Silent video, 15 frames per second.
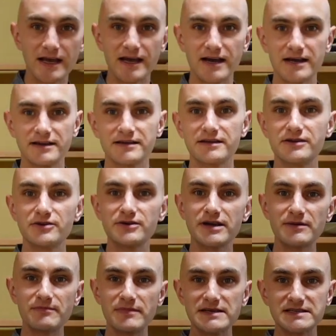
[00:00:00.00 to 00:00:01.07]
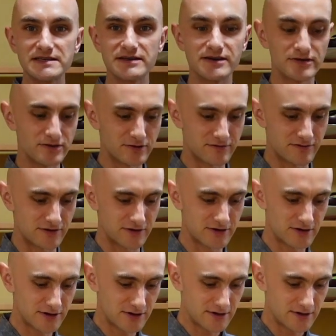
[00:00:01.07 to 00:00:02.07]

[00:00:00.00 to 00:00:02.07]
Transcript: and they don't get messy all over